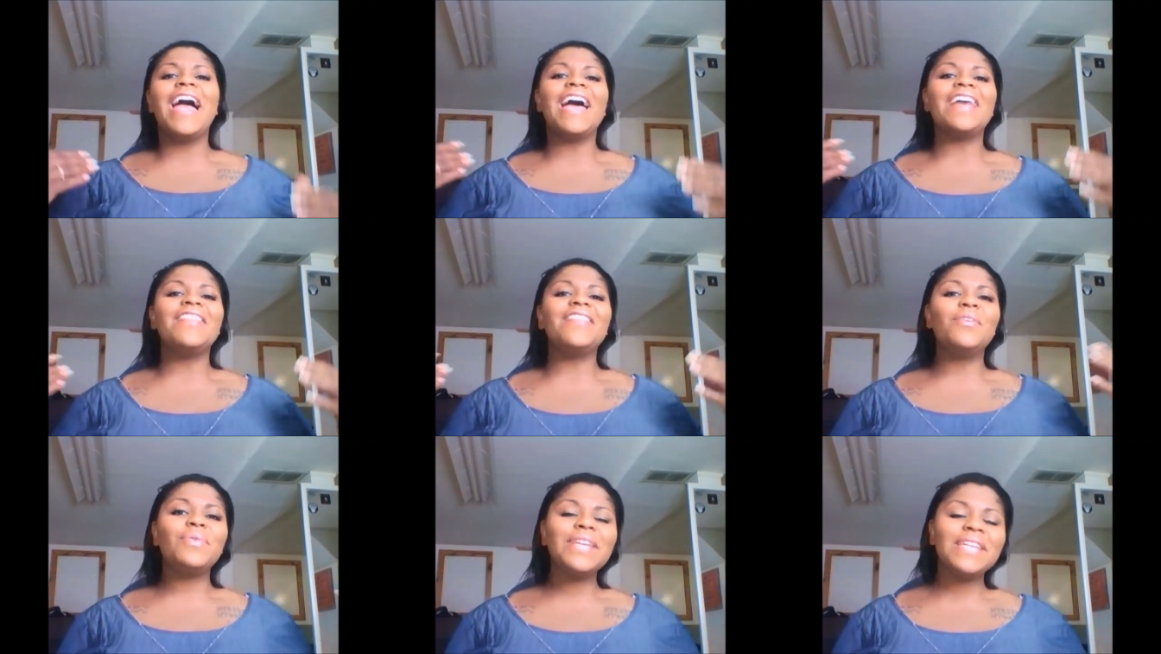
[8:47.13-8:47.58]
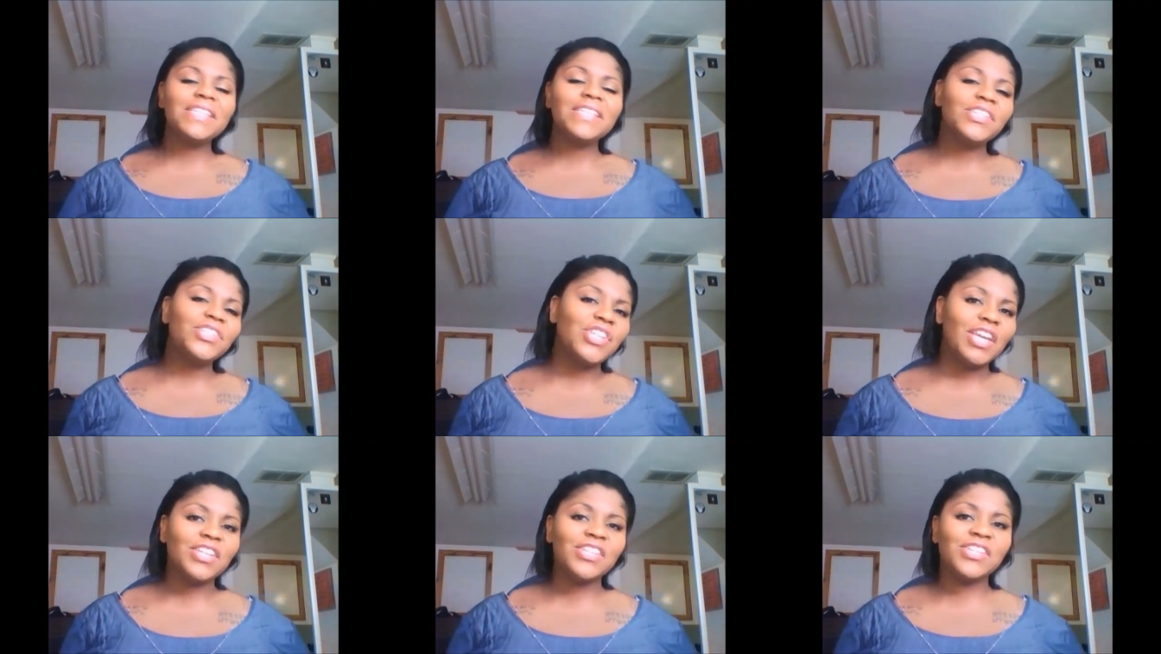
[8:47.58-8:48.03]
And then we get to
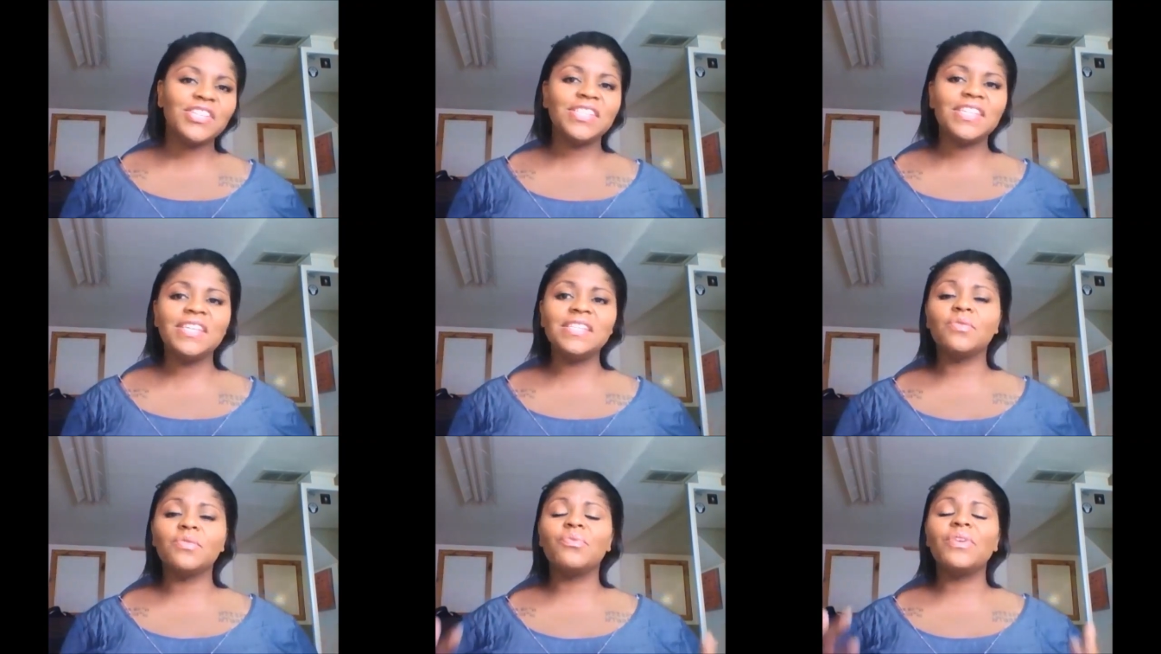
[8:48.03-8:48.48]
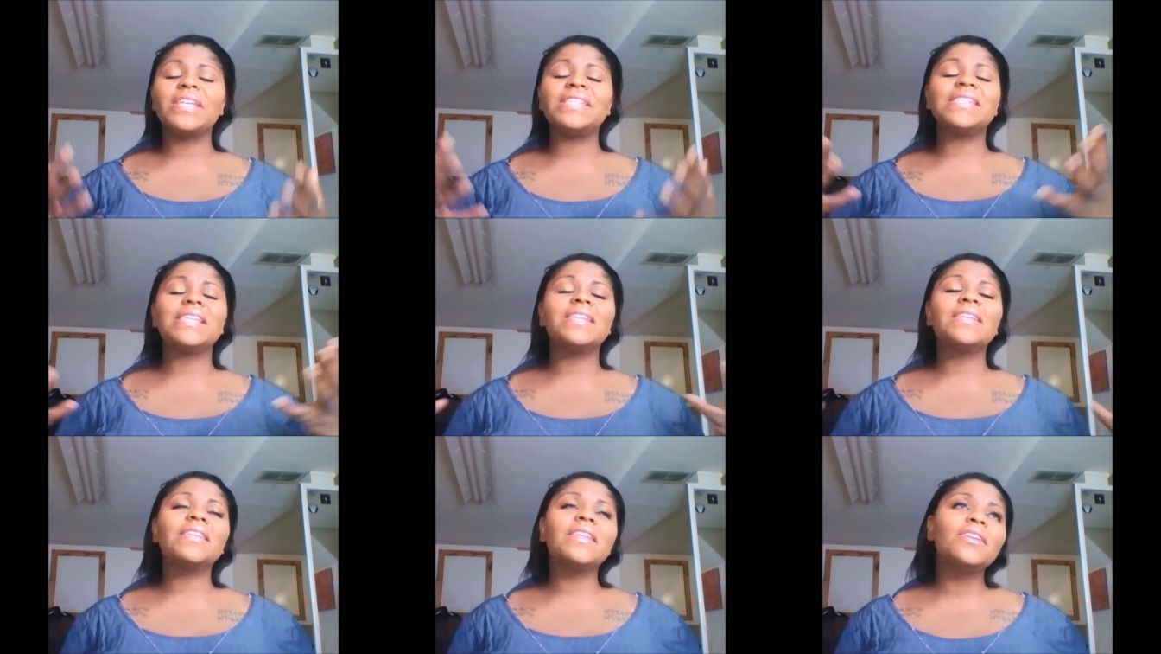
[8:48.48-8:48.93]
change season. We get
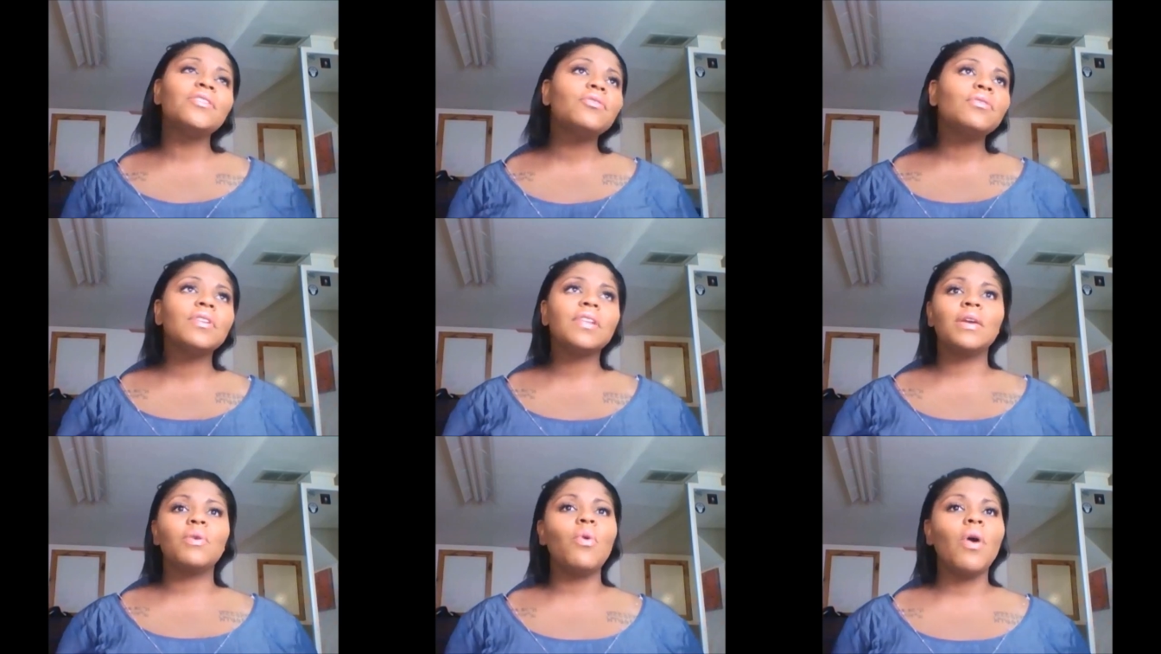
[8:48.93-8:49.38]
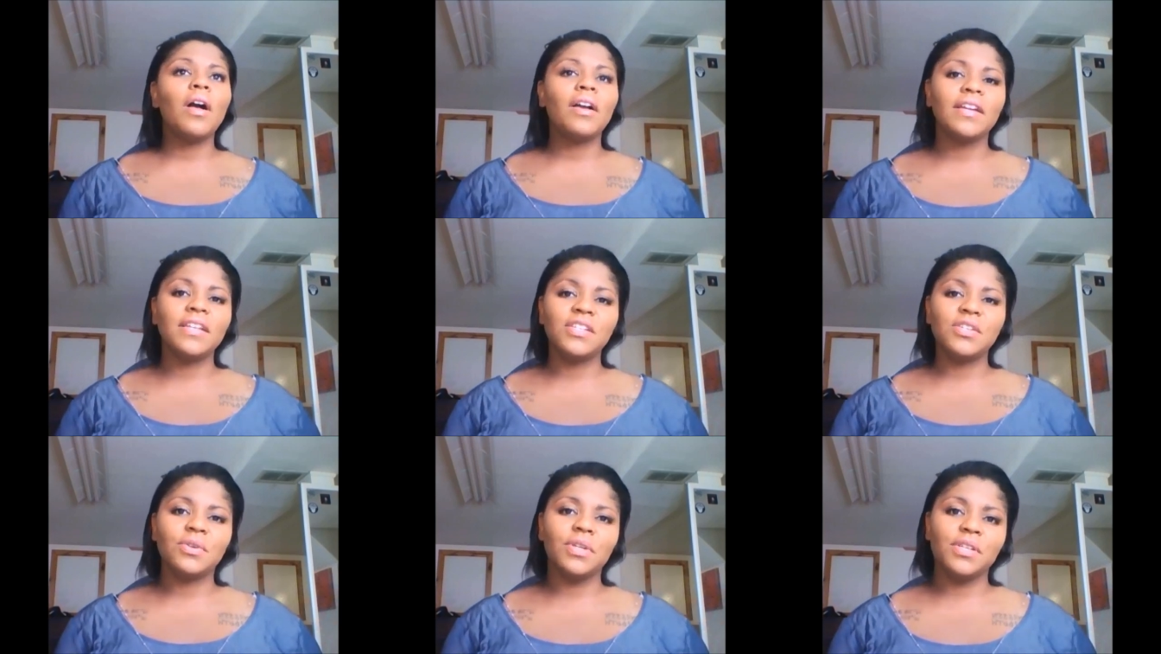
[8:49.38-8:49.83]
to literally walk
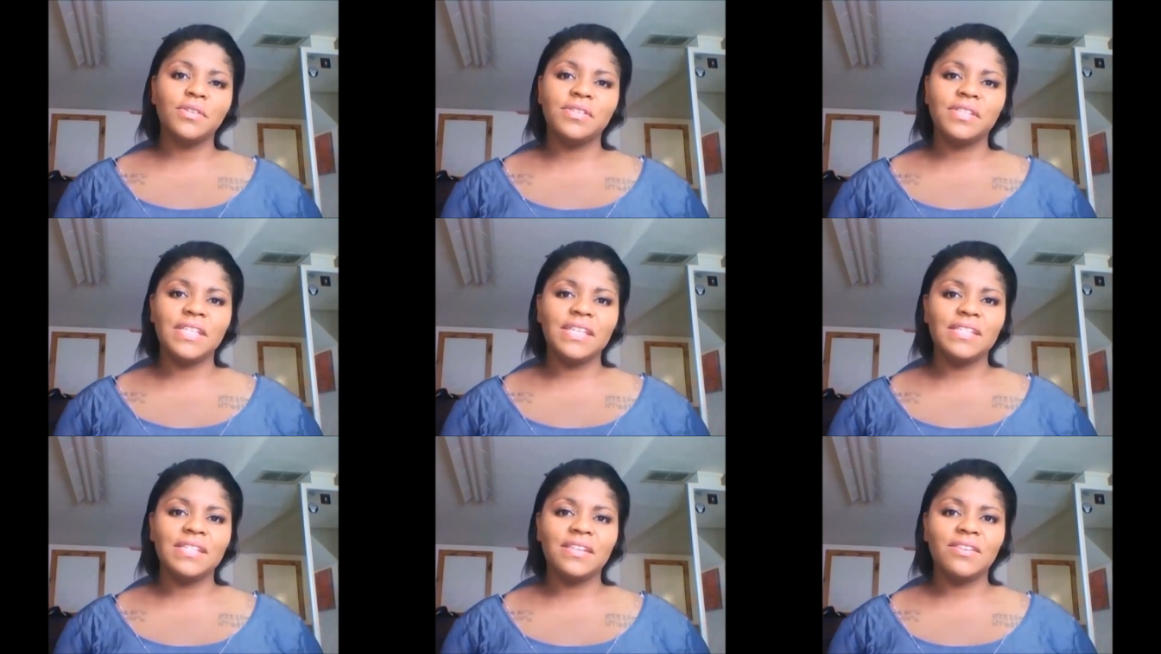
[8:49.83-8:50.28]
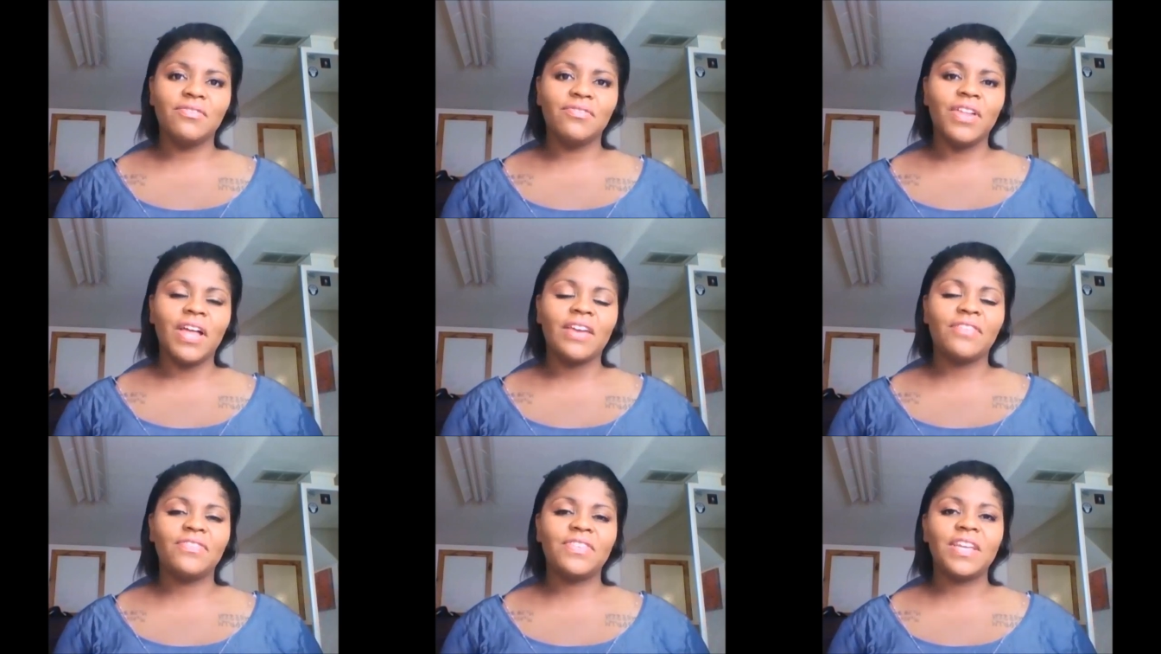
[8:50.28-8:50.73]
into a new season of
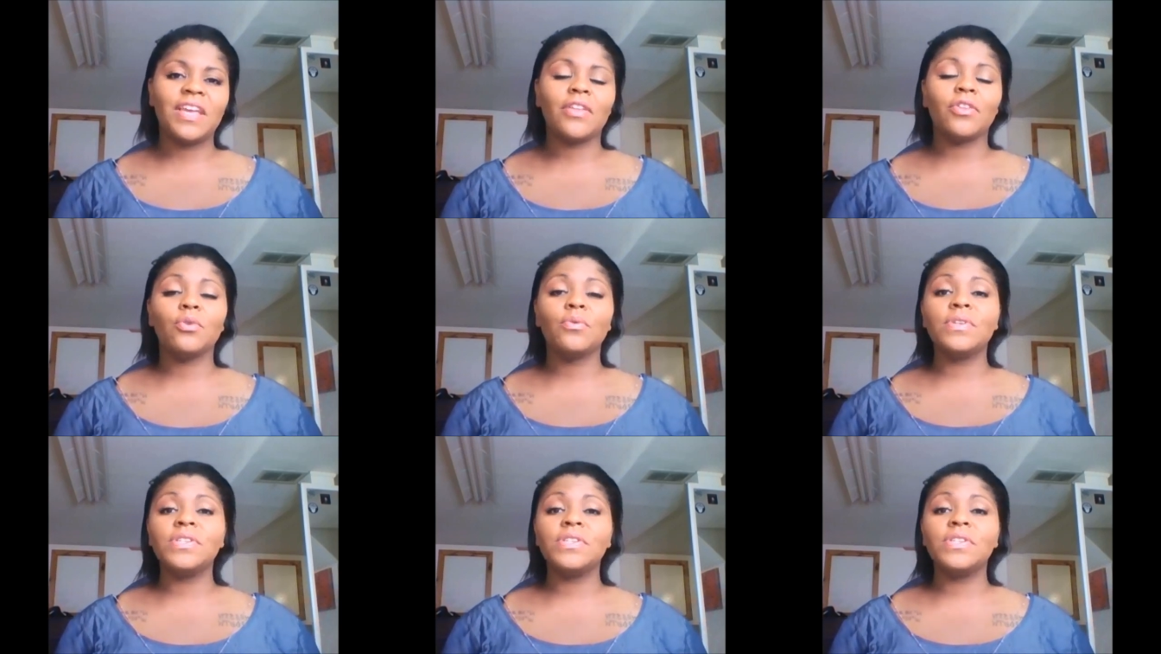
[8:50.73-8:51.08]
life together,